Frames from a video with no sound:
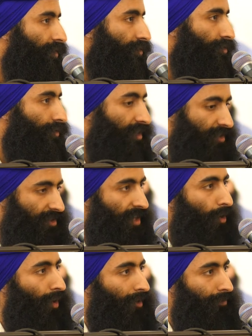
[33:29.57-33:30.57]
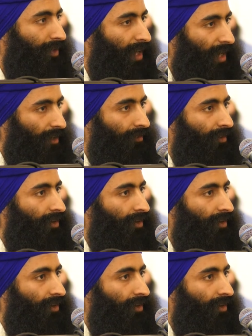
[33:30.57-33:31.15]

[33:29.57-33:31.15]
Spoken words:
So this is how I began